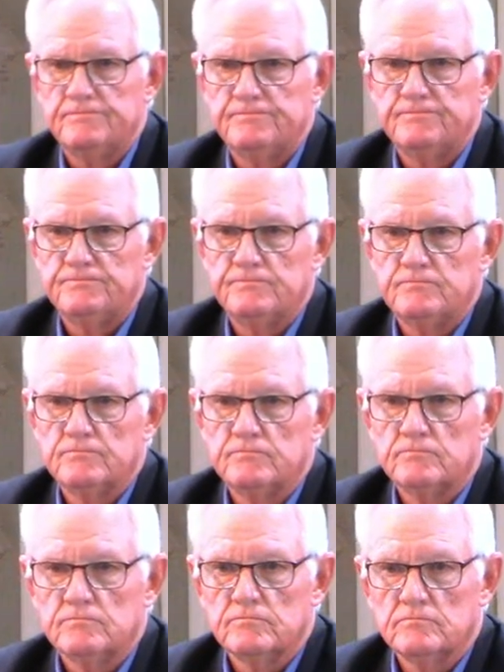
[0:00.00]

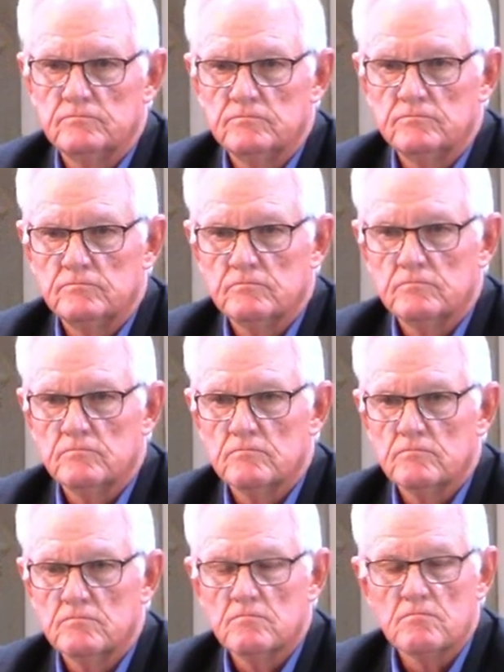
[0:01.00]

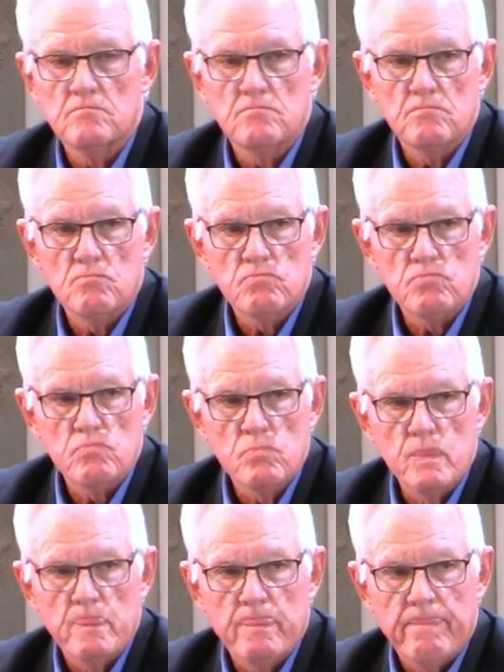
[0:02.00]

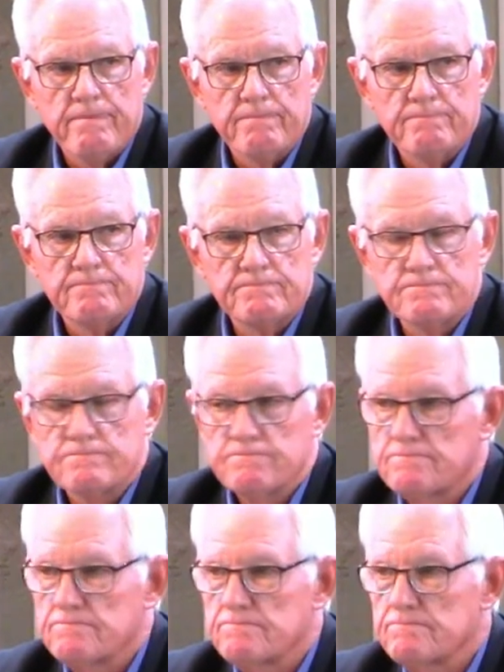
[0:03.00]

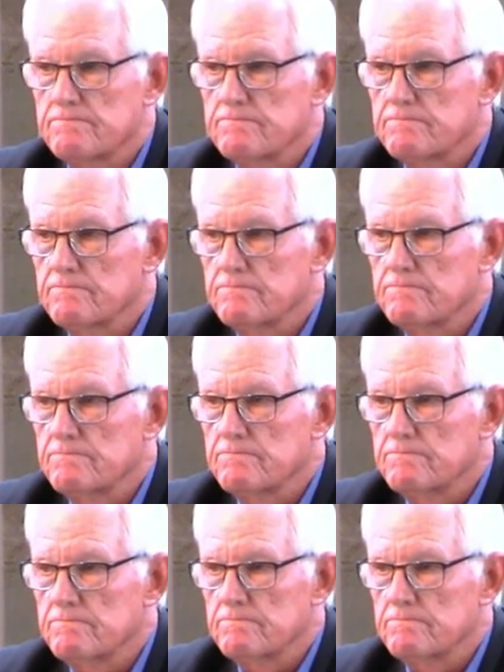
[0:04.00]
Nothing is said.